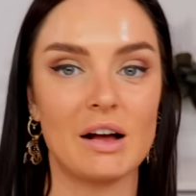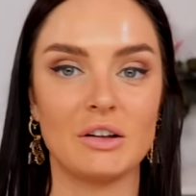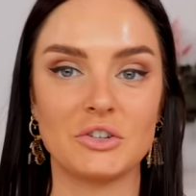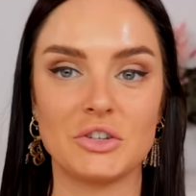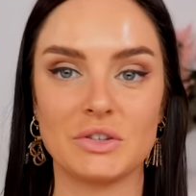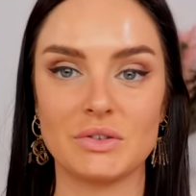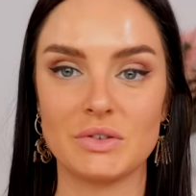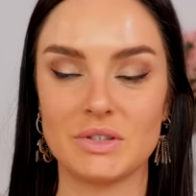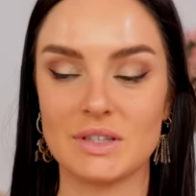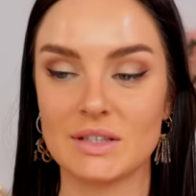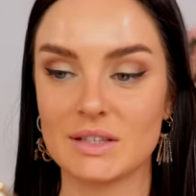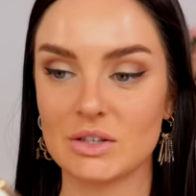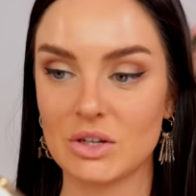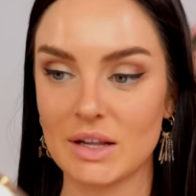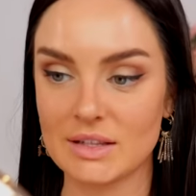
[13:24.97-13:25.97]
I'll just use
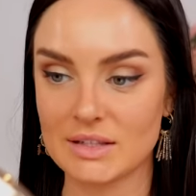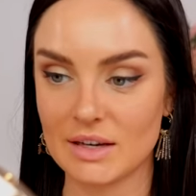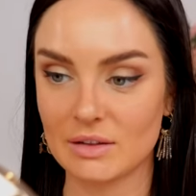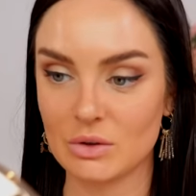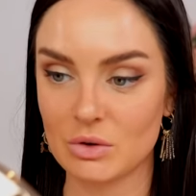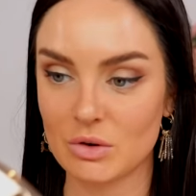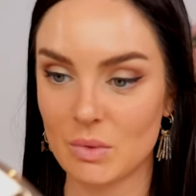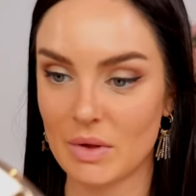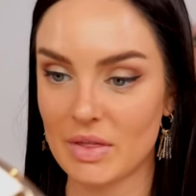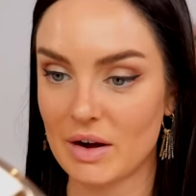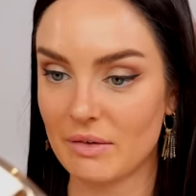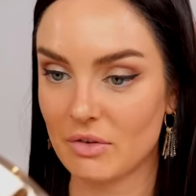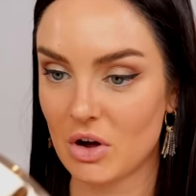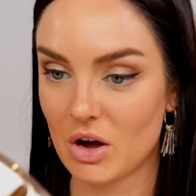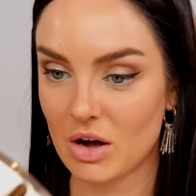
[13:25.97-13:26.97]
this little Estee Lauder one that
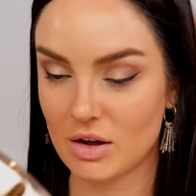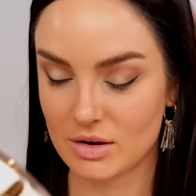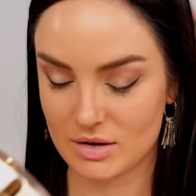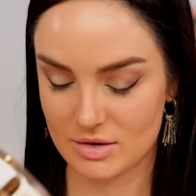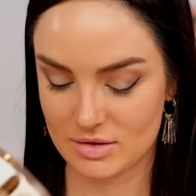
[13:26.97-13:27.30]
I've got.